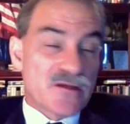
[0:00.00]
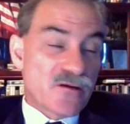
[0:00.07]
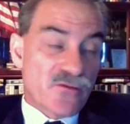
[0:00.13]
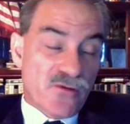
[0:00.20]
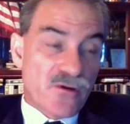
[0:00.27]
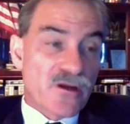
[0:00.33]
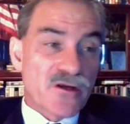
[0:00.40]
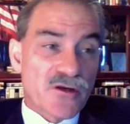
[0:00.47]

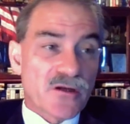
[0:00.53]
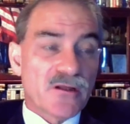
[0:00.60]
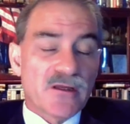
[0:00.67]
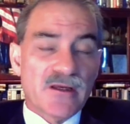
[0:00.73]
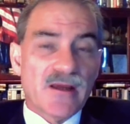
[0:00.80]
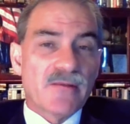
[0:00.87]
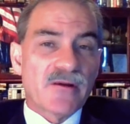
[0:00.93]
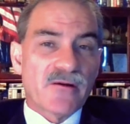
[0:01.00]

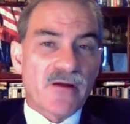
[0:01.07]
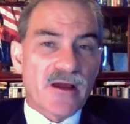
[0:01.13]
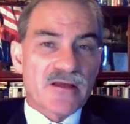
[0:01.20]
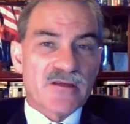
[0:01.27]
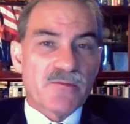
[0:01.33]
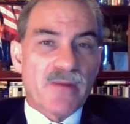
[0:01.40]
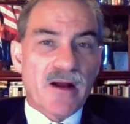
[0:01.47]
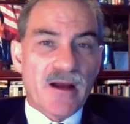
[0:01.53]
traditionally
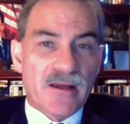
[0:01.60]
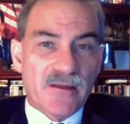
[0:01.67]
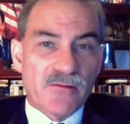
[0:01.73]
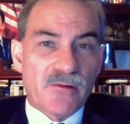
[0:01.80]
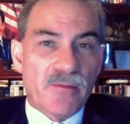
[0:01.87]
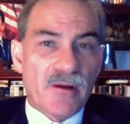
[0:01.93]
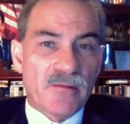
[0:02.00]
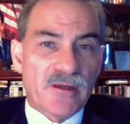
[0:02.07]
Democrats, behind the
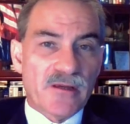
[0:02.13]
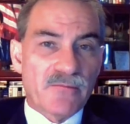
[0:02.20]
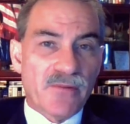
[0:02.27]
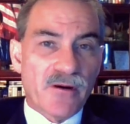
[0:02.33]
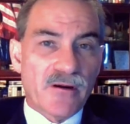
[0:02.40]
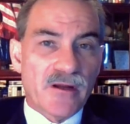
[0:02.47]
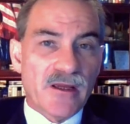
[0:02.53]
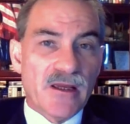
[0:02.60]
Republican
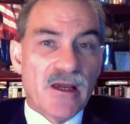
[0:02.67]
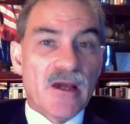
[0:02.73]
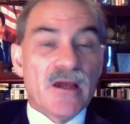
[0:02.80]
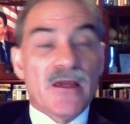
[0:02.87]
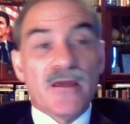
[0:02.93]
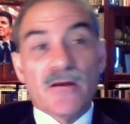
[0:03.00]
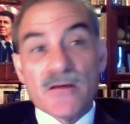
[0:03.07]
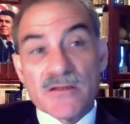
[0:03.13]
Party.
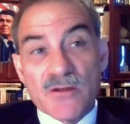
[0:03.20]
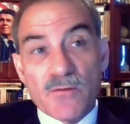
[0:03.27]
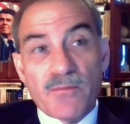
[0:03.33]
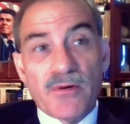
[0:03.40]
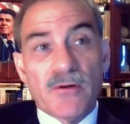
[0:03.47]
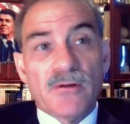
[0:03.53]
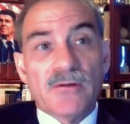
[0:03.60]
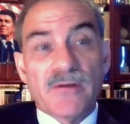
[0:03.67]
He also
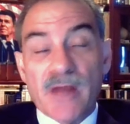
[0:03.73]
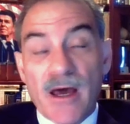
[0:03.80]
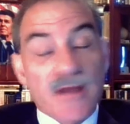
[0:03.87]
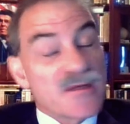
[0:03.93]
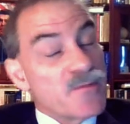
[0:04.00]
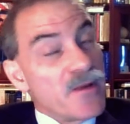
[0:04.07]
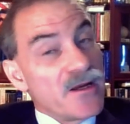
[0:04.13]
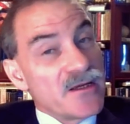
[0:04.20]
pulled
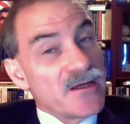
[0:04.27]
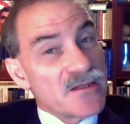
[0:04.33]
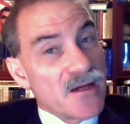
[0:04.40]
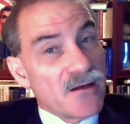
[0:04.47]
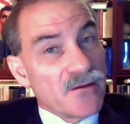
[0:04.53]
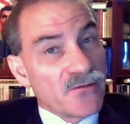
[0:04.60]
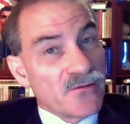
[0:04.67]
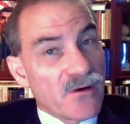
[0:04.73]
not as many as
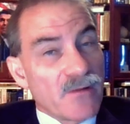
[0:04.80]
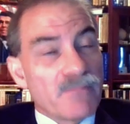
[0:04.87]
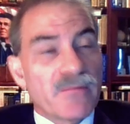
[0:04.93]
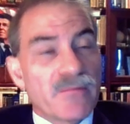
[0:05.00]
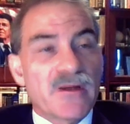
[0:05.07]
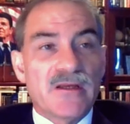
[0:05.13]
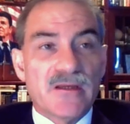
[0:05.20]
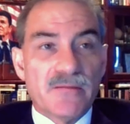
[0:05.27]
Donald Trump,
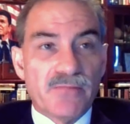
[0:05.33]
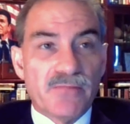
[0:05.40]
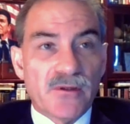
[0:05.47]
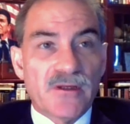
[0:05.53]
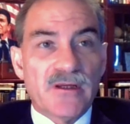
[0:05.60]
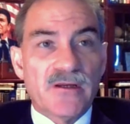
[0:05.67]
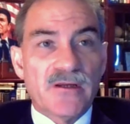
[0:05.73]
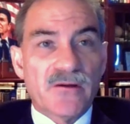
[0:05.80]
but he did
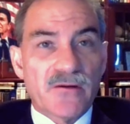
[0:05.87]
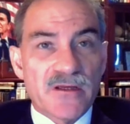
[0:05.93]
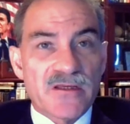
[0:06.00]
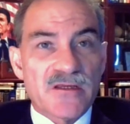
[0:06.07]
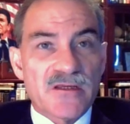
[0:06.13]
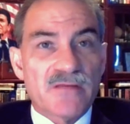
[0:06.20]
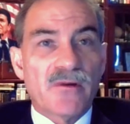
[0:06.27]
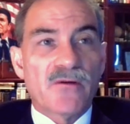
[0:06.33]
pull an
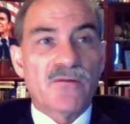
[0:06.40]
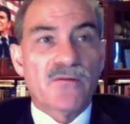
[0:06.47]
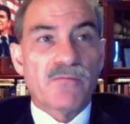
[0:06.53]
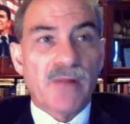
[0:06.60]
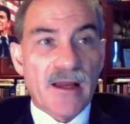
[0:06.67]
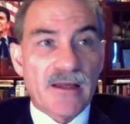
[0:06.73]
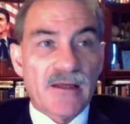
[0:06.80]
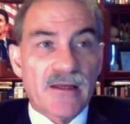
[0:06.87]
increase in both
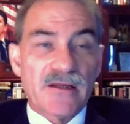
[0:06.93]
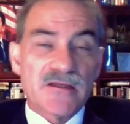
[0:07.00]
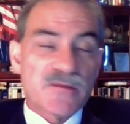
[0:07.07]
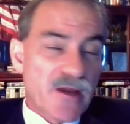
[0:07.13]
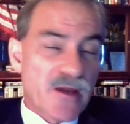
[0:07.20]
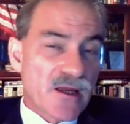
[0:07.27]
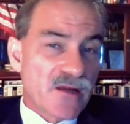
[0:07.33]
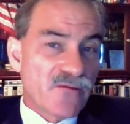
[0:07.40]
Black and
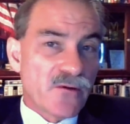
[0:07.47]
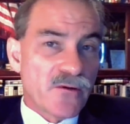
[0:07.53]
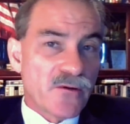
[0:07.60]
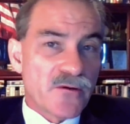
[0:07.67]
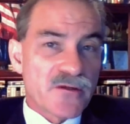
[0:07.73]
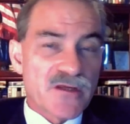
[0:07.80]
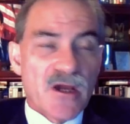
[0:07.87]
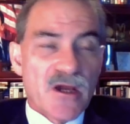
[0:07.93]
Hispanic
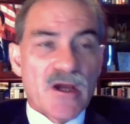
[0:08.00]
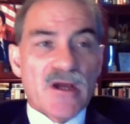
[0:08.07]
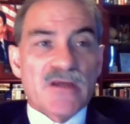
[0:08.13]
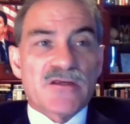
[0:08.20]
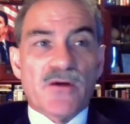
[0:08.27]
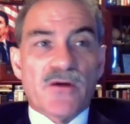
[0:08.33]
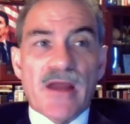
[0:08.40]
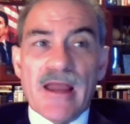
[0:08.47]
voters.
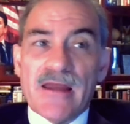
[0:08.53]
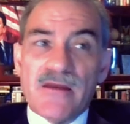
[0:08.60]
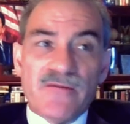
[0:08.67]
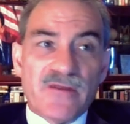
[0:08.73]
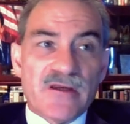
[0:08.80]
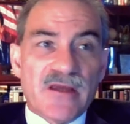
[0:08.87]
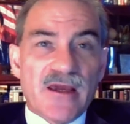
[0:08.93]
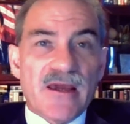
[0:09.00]
So end of
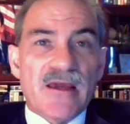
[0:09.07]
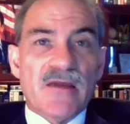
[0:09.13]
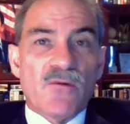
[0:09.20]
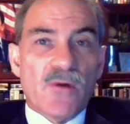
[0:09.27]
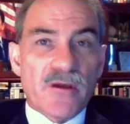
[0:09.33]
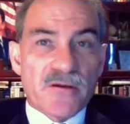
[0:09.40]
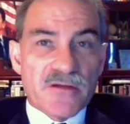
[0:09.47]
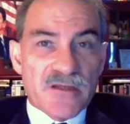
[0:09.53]
the day,
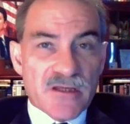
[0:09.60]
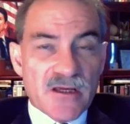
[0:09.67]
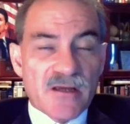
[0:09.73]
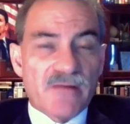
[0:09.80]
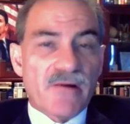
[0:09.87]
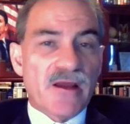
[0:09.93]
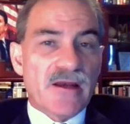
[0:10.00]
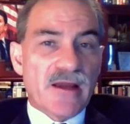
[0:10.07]
what you're
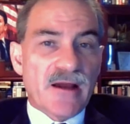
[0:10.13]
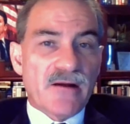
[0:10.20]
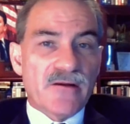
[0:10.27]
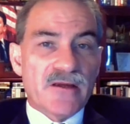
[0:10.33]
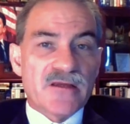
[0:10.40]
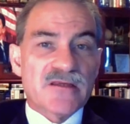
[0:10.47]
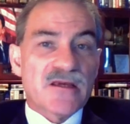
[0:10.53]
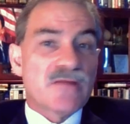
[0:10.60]
seeing right now
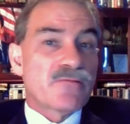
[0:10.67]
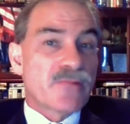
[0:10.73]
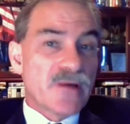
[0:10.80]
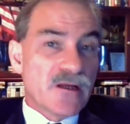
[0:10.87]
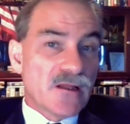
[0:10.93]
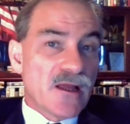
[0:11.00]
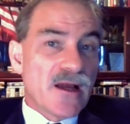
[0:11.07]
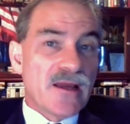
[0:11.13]
is a
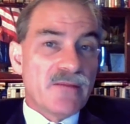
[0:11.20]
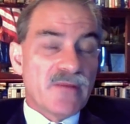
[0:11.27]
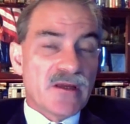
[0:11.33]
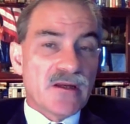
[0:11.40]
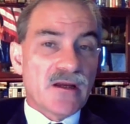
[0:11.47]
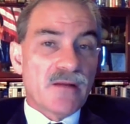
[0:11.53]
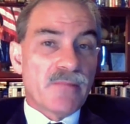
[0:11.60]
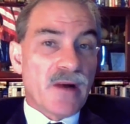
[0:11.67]

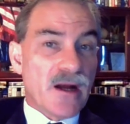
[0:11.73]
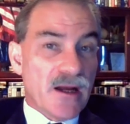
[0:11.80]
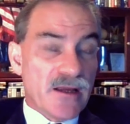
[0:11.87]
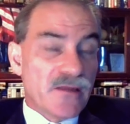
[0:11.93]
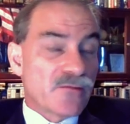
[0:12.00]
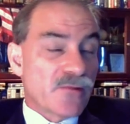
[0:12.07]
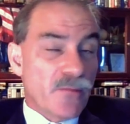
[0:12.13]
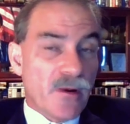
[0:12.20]
realignment
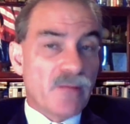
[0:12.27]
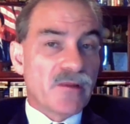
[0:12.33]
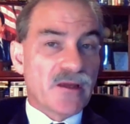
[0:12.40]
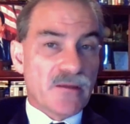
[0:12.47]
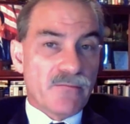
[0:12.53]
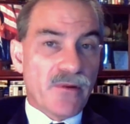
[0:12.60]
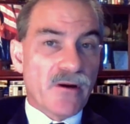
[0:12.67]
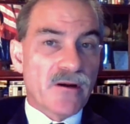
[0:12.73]
behind the
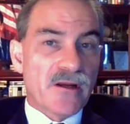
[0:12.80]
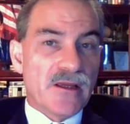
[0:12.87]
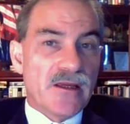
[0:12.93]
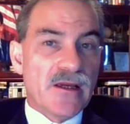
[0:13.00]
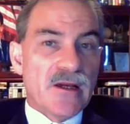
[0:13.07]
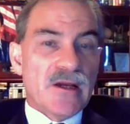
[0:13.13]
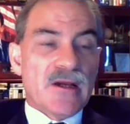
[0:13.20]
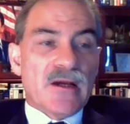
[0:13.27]
Republican
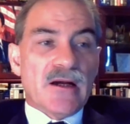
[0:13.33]
Party